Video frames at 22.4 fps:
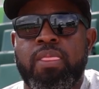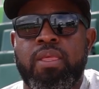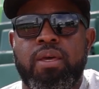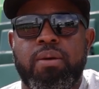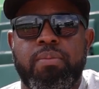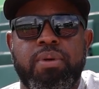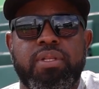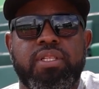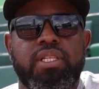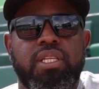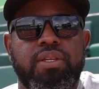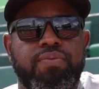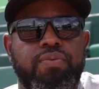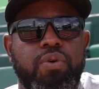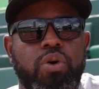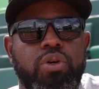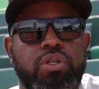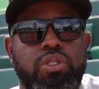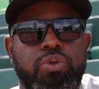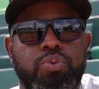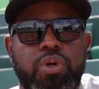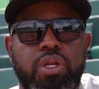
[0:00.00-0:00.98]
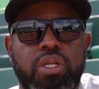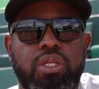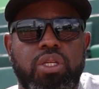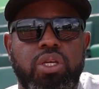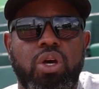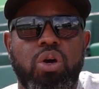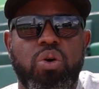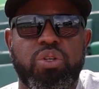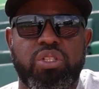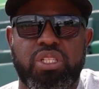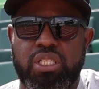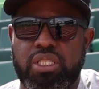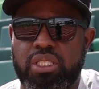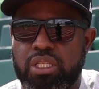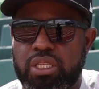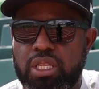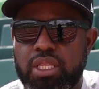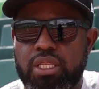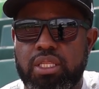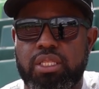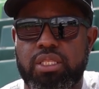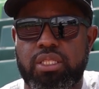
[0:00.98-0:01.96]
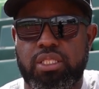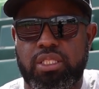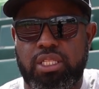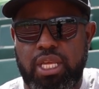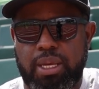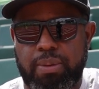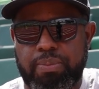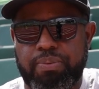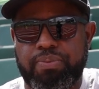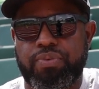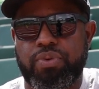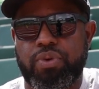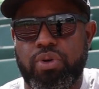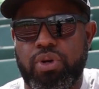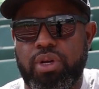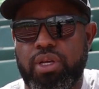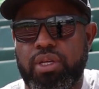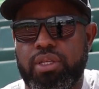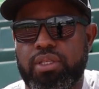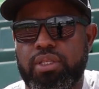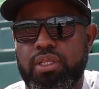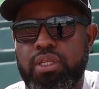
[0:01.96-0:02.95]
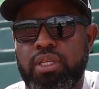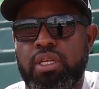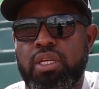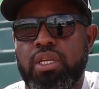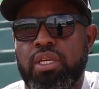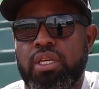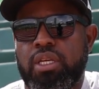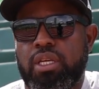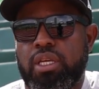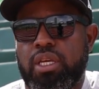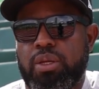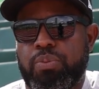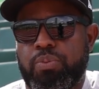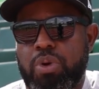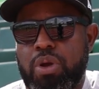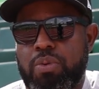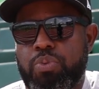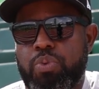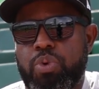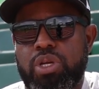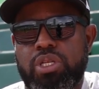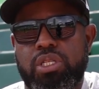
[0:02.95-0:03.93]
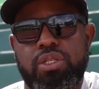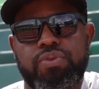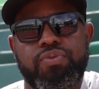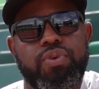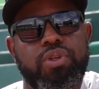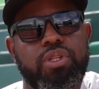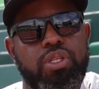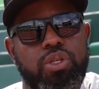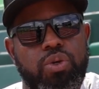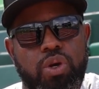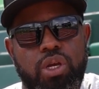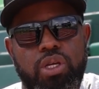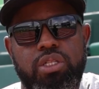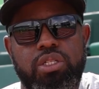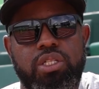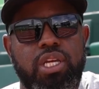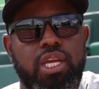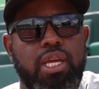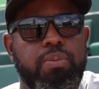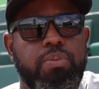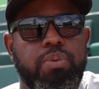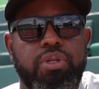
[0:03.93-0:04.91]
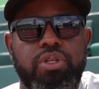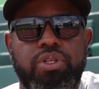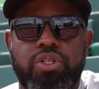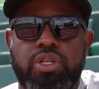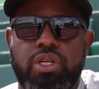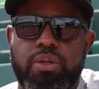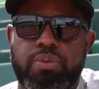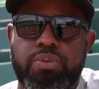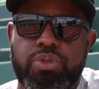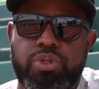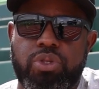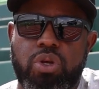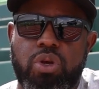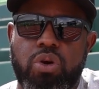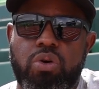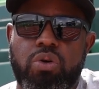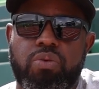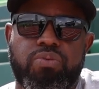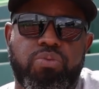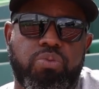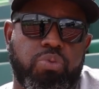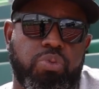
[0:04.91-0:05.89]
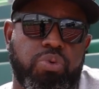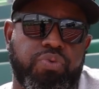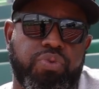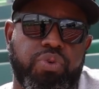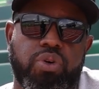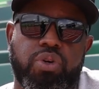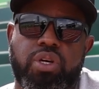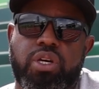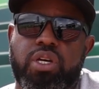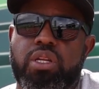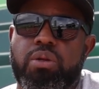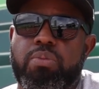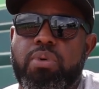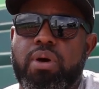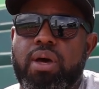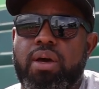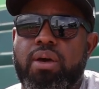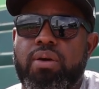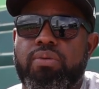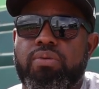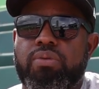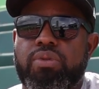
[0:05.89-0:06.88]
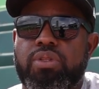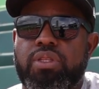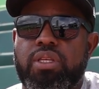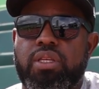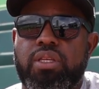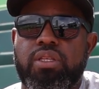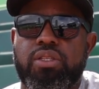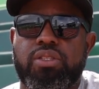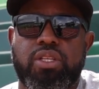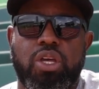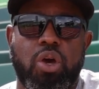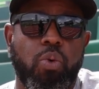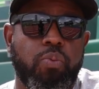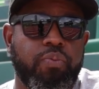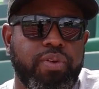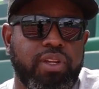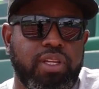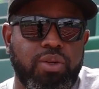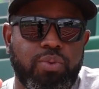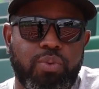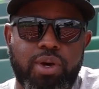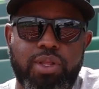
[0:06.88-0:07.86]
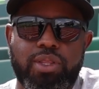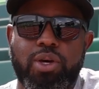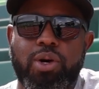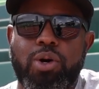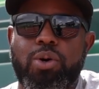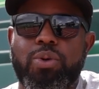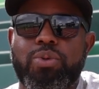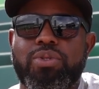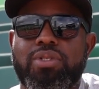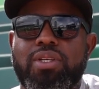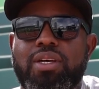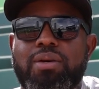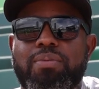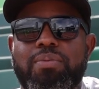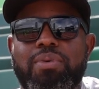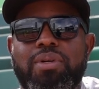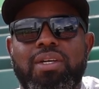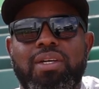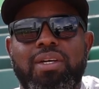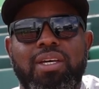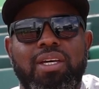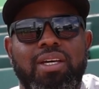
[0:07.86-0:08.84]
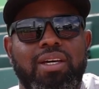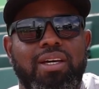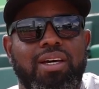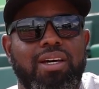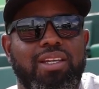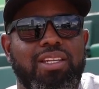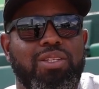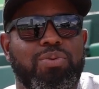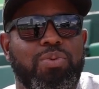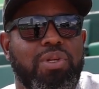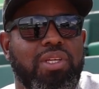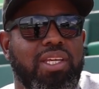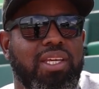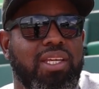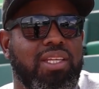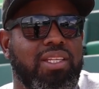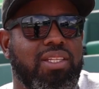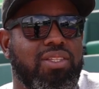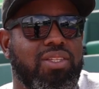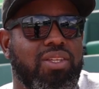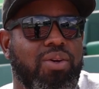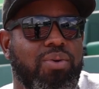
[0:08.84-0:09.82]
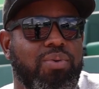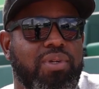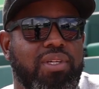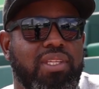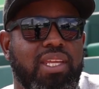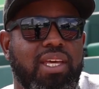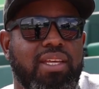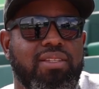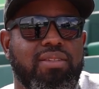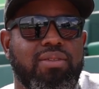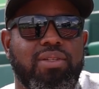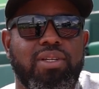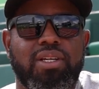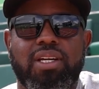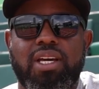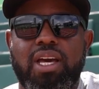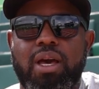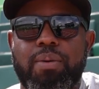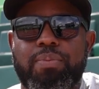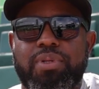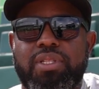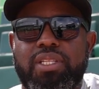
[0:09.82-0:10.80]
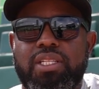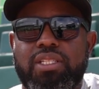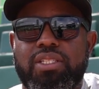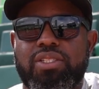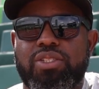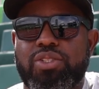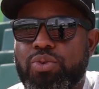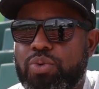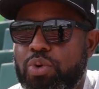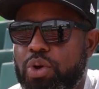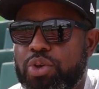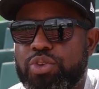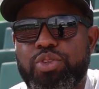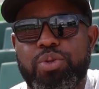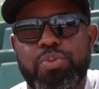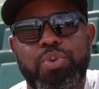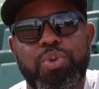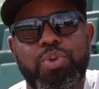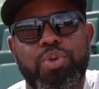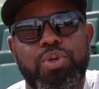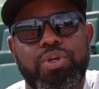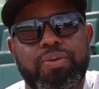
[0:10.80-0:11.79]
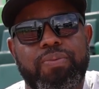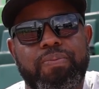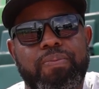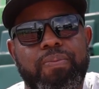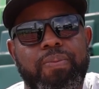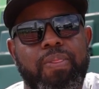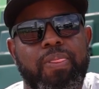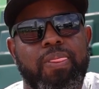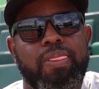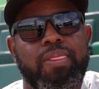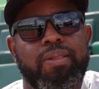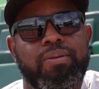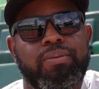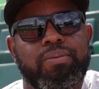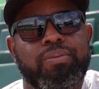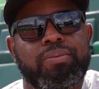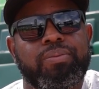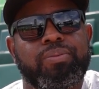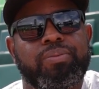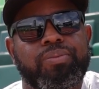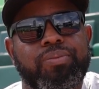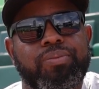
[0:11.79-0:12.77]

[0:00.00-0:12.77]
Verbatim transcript: mentally focused, ready to go. It's just another step for us in preparation for the U.S. Championship. So we feel good about these. Hopefully the weather holds up uh, this weekend so we can have some good competitions across the board. Yeah, nice.